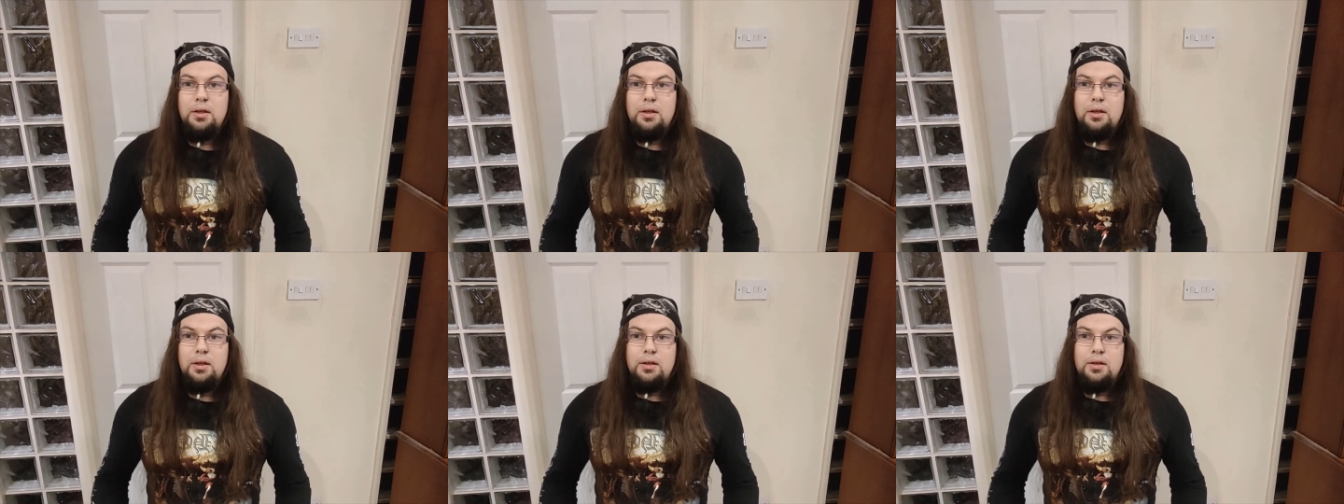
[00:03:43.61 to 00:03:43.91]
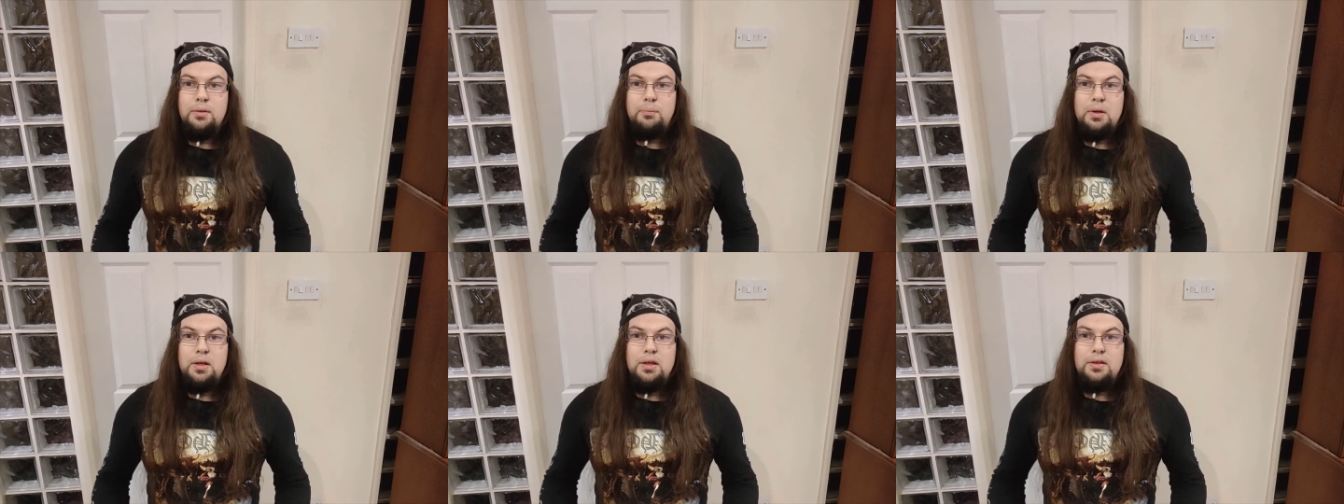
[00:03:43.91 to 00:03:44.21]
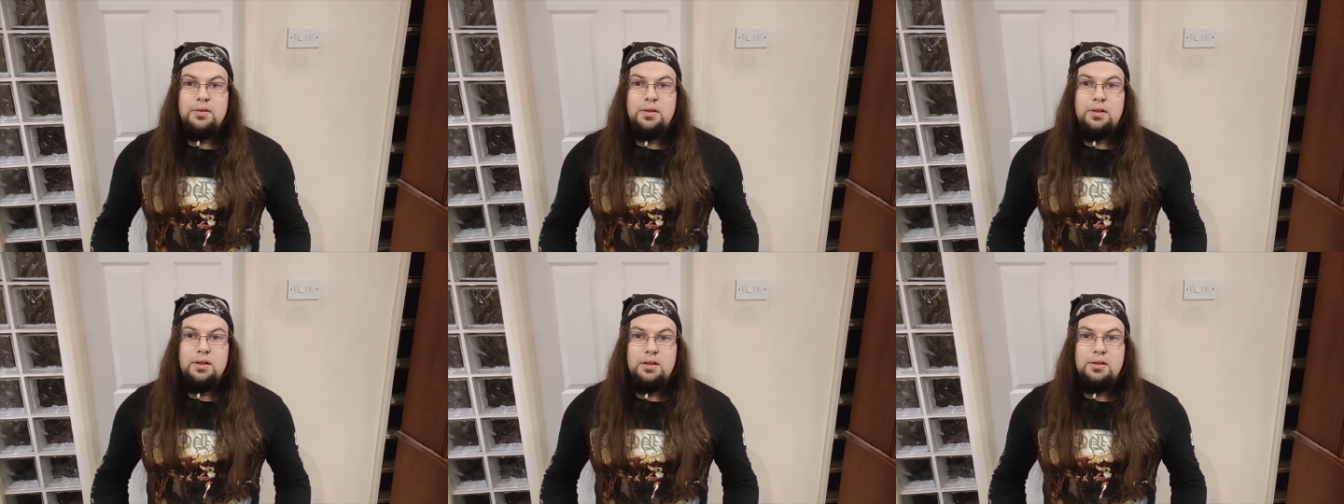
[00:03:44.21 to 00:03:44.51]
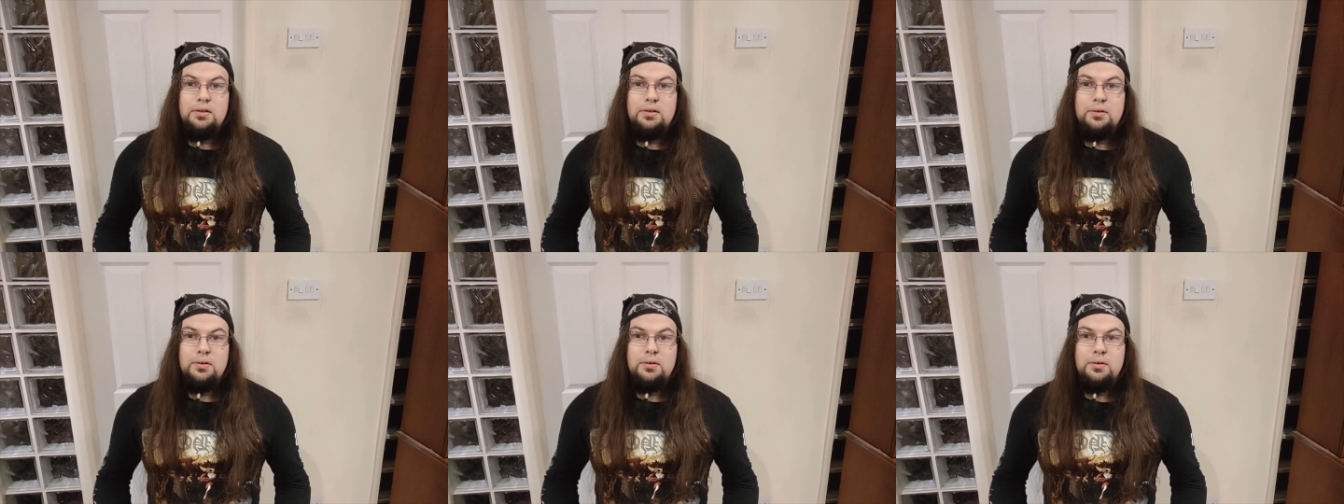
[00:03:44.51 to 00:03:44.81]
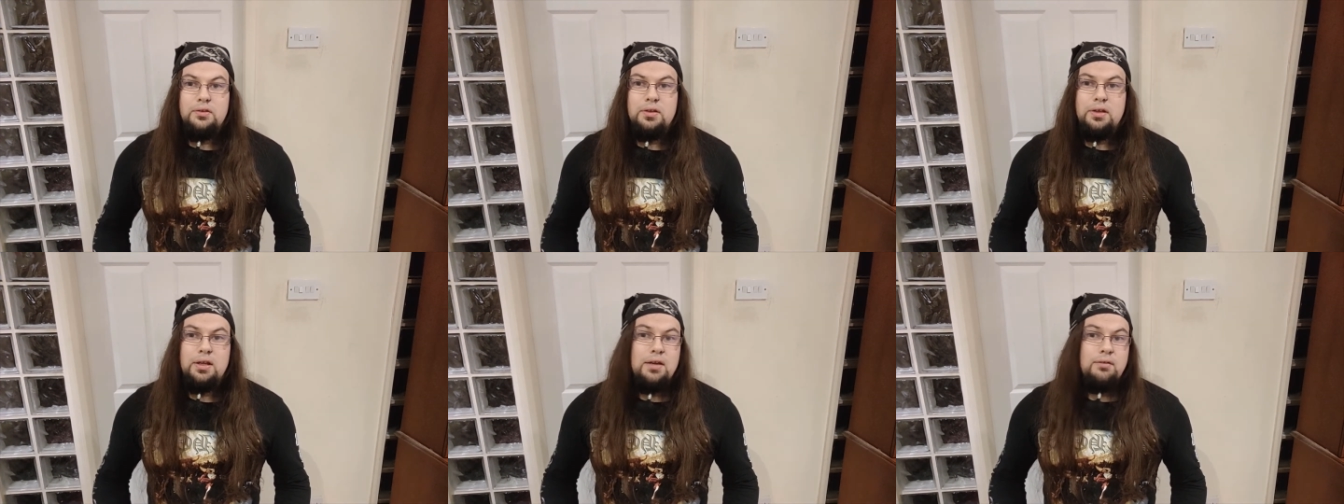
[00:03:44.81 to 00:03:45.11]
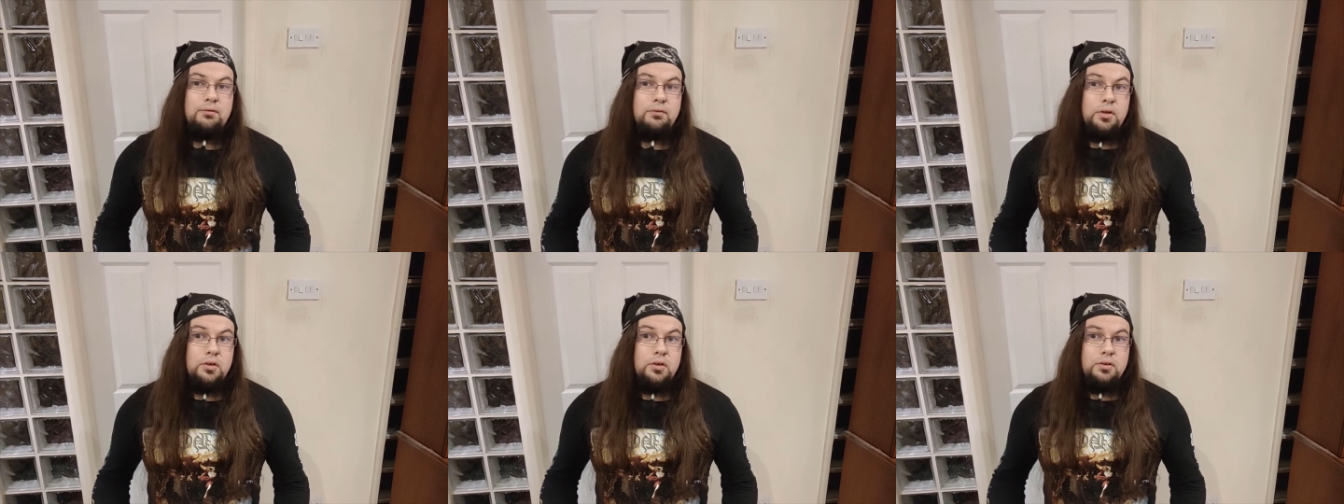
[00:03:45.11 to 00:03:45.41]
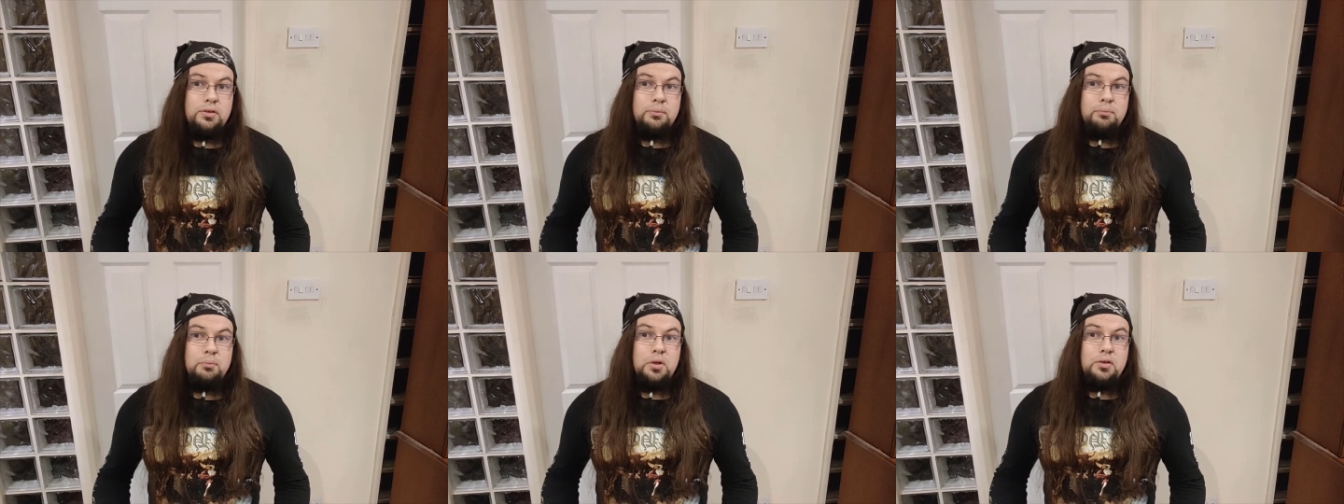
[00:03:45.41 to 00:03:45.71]
It appears that they struggled to get
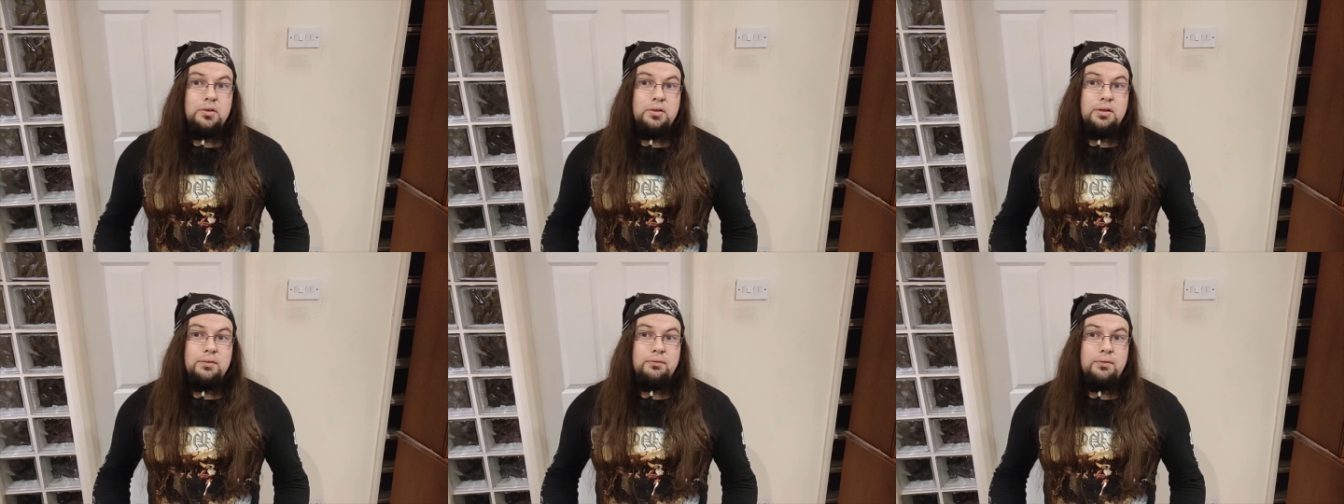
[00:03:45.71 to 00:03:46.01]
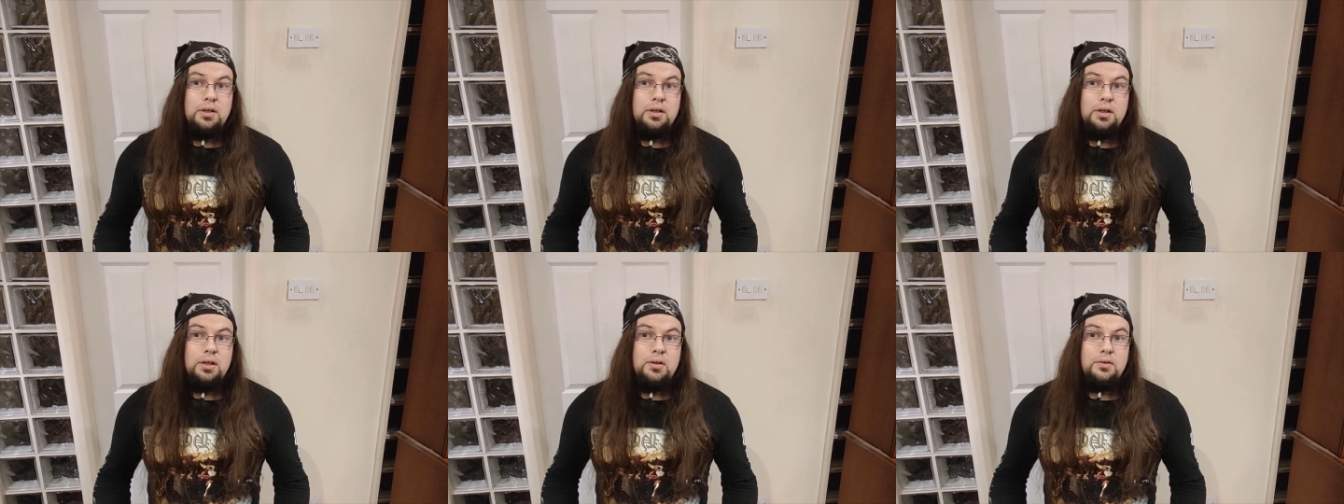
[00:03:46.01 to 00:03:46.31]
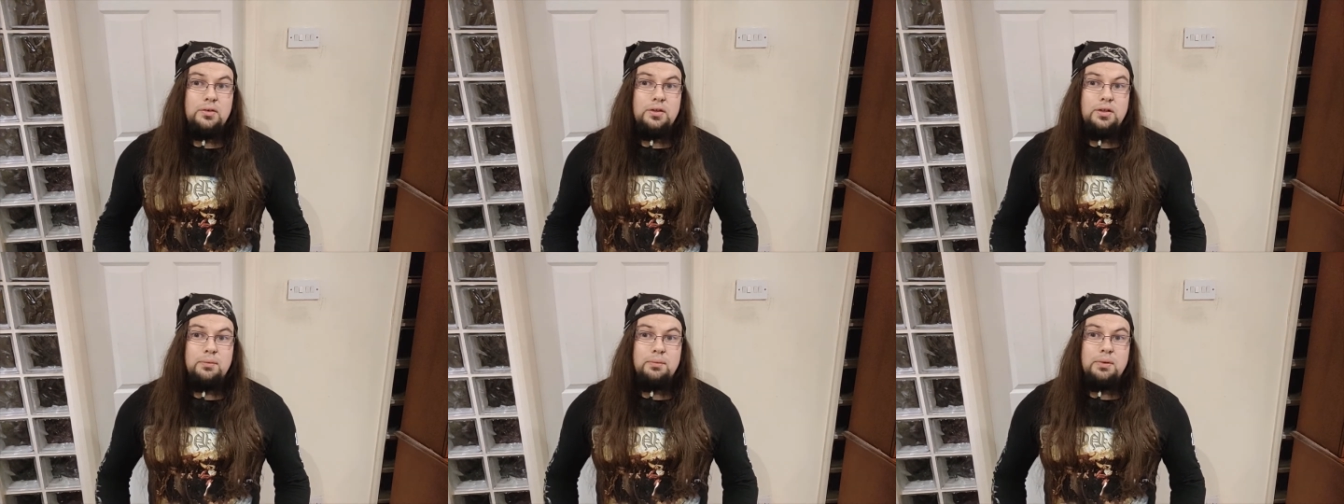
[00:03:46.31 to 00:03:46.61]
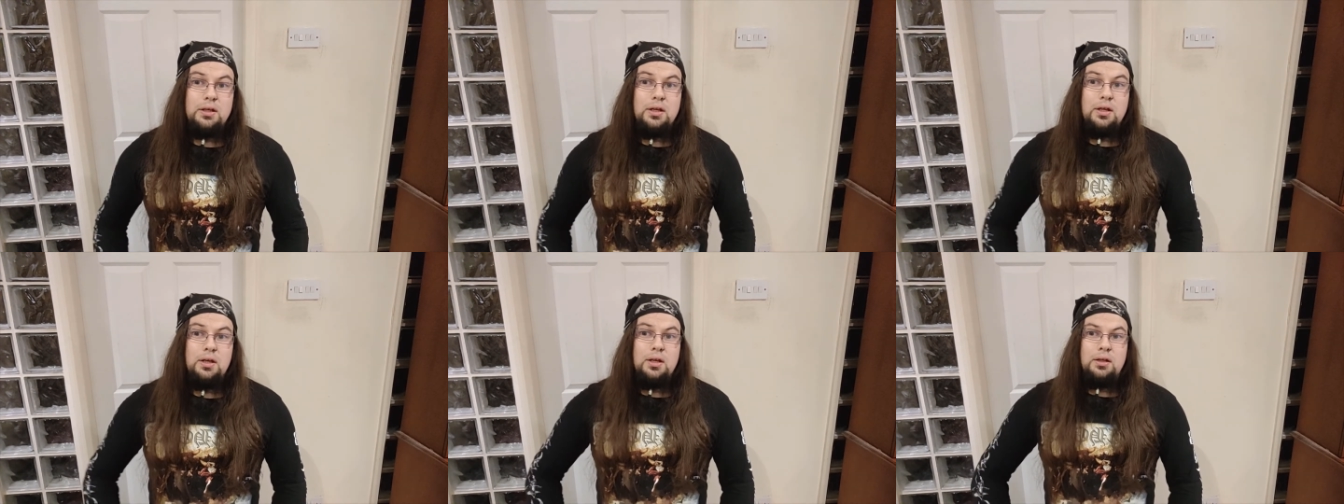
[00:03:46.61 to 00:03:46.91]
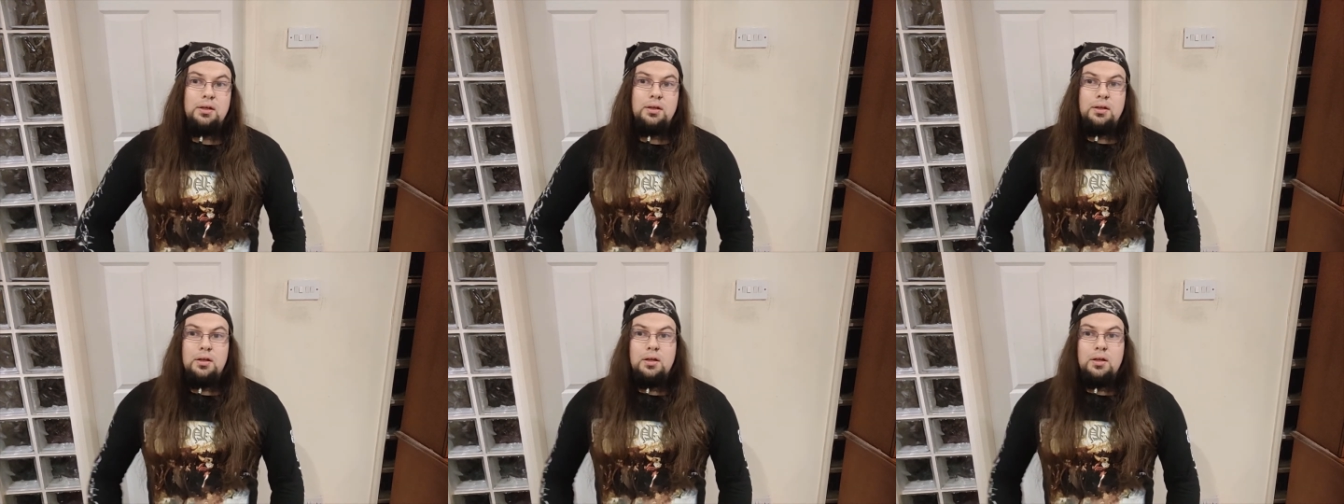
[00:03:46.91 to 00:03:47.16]
music videos in the beginning.